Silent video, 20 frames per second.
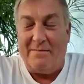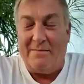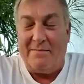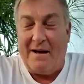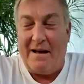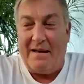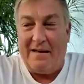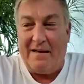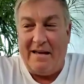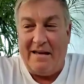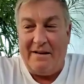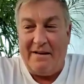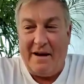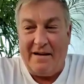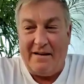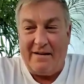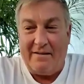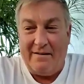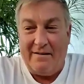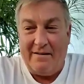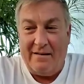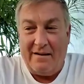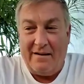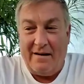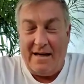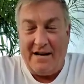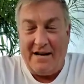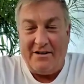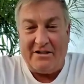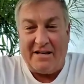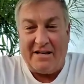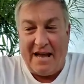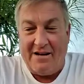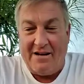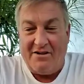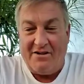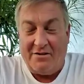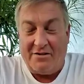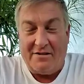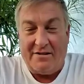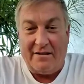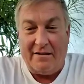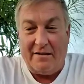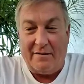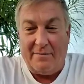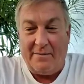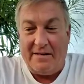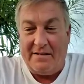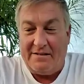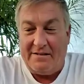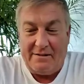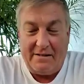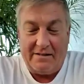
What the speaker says: and my educational syllabus.